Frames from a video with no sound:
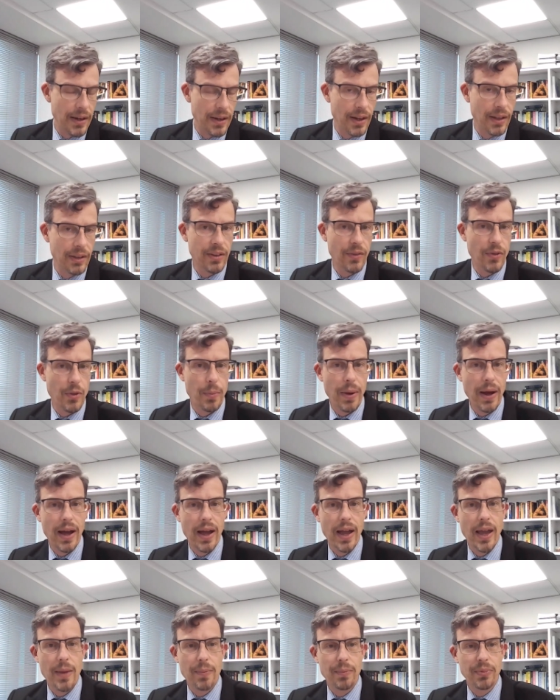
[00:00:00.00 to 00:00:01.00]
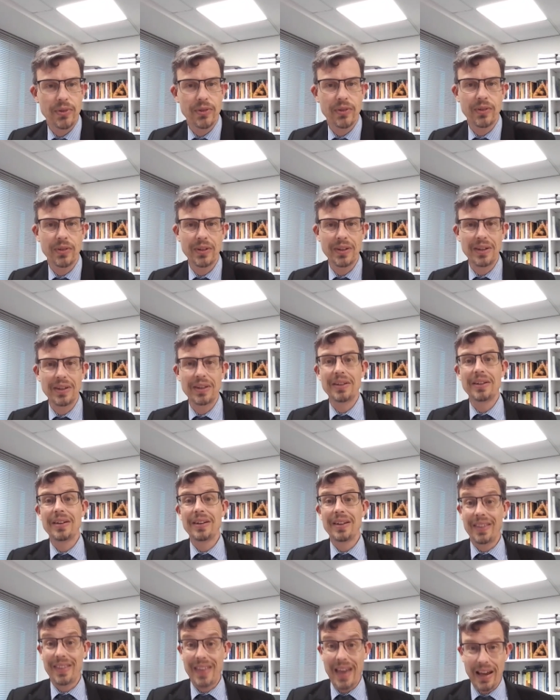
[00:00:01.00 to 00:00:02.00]
maintenance of the pipes,
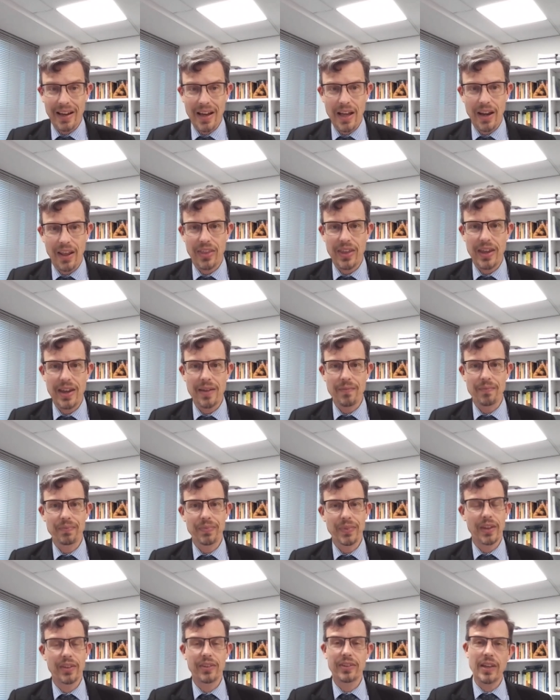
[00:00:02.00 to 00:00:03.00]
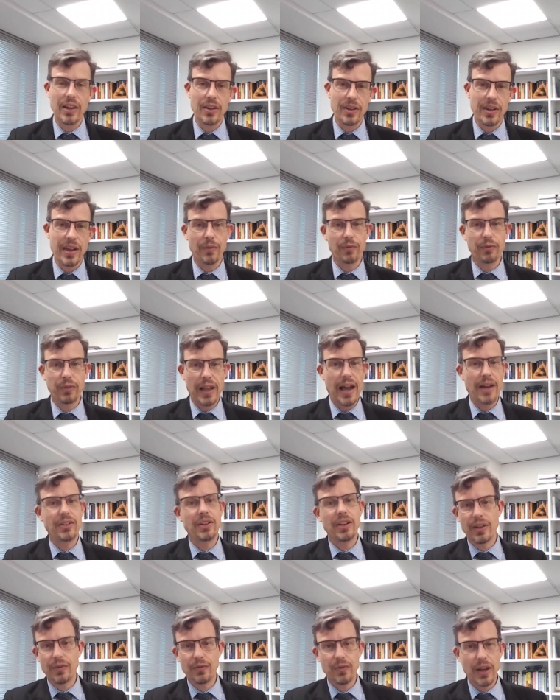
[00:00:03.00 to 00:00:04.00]
that kind of thing. Instead, you get
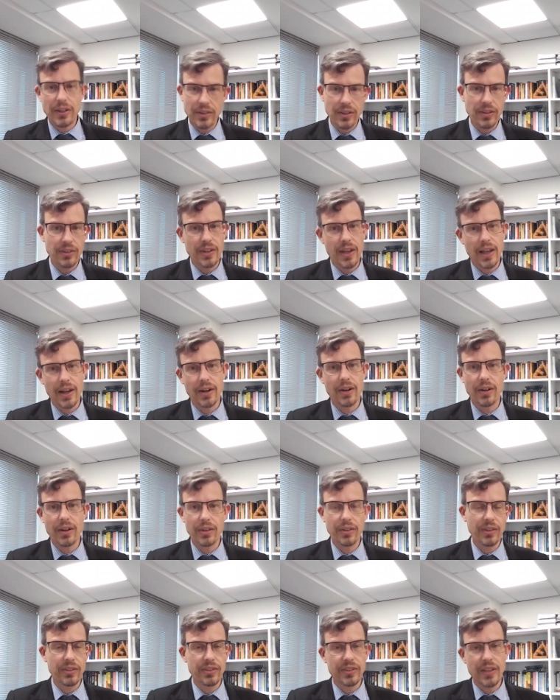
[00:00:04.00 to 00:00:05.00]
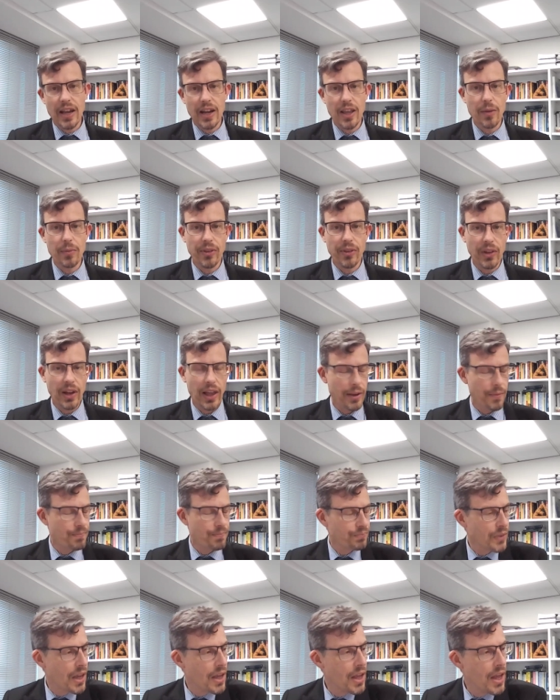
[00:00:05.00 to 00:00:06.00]
flashy convention centers and stadiums and the
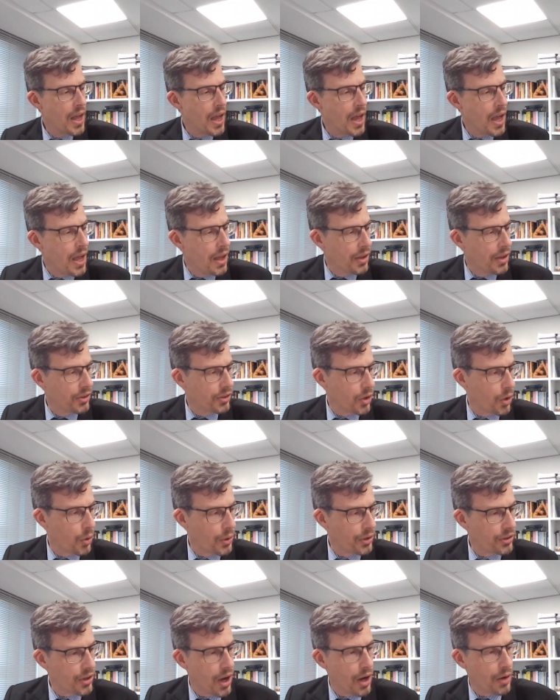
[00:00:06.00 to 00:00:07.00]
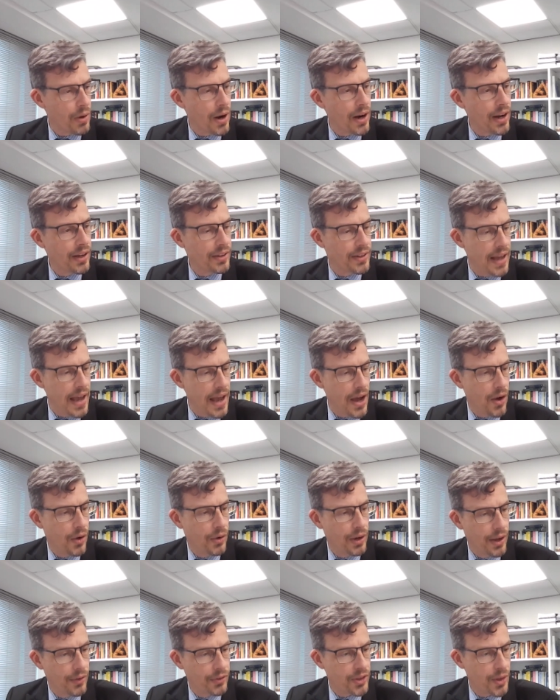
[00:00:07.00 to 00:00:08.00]
like. So we saw a running
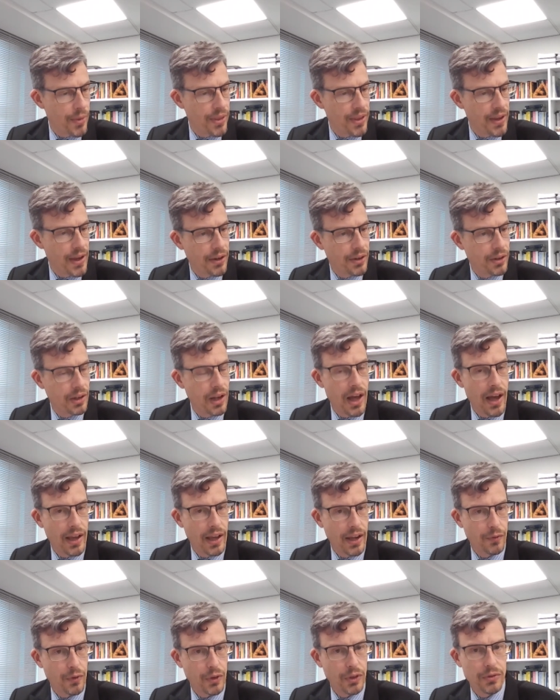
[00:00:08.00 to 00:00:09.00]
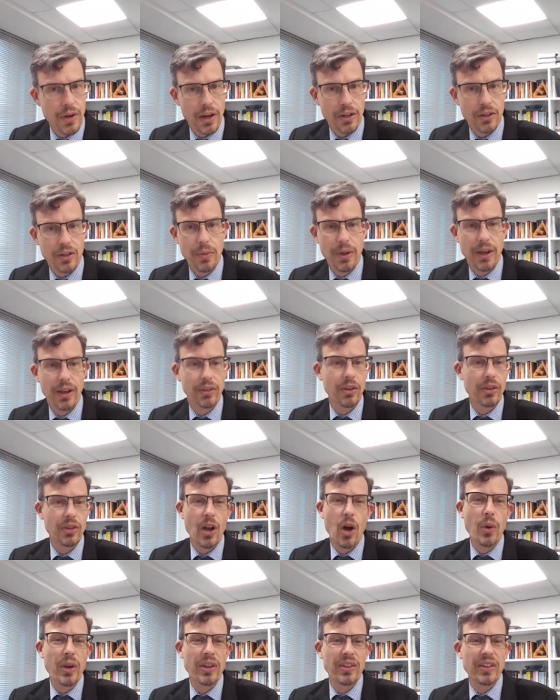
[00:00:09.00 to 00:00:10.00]
down of some of the underlying infrastructure because
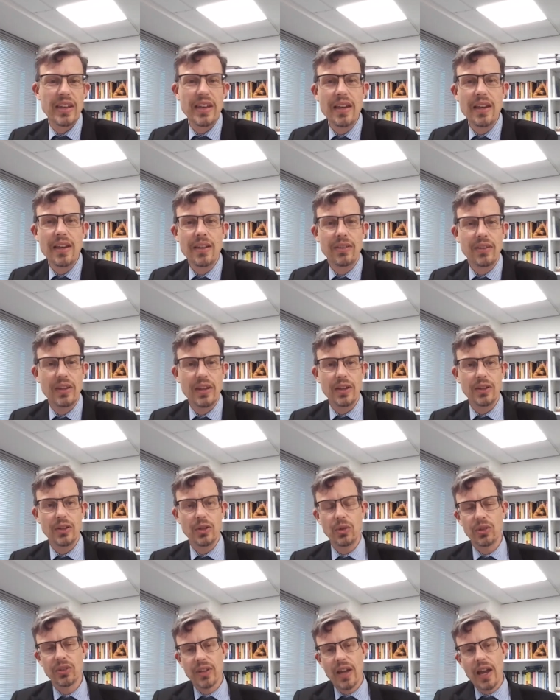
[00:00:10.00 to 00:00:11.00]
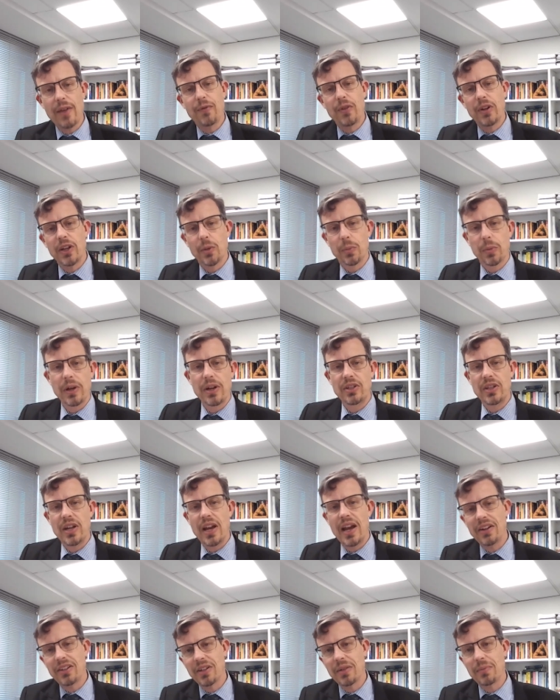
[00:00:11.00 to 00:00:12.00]
it's always easy to siphon
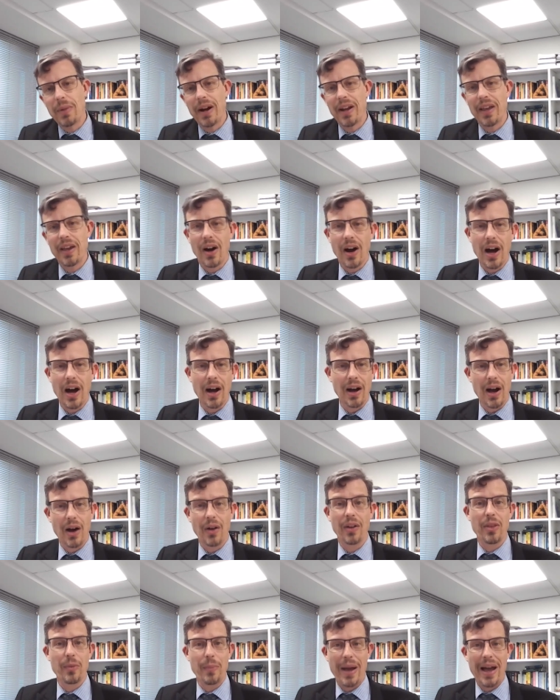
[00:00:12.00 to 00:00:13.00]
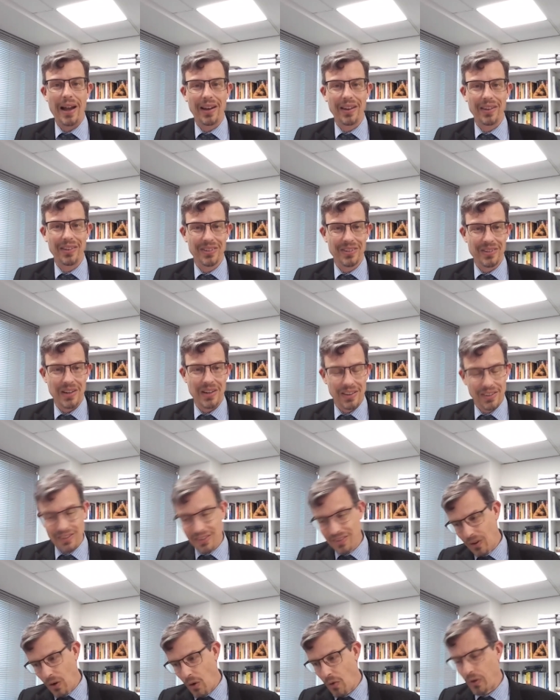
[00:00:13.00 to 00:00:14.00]
depreciation money out of the balance
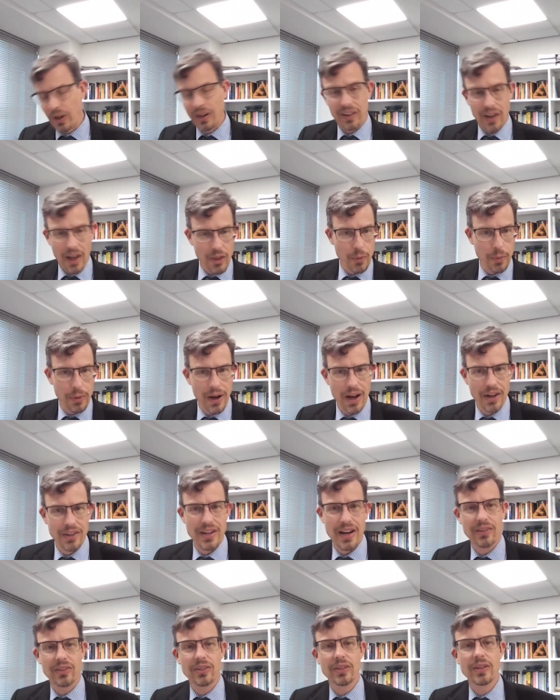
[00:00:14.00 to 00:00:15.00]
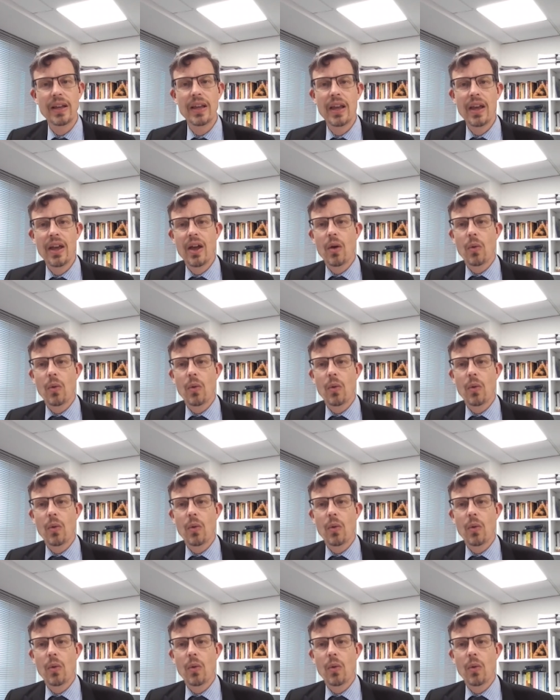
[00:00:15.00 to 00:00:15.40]
sheets over into other projects,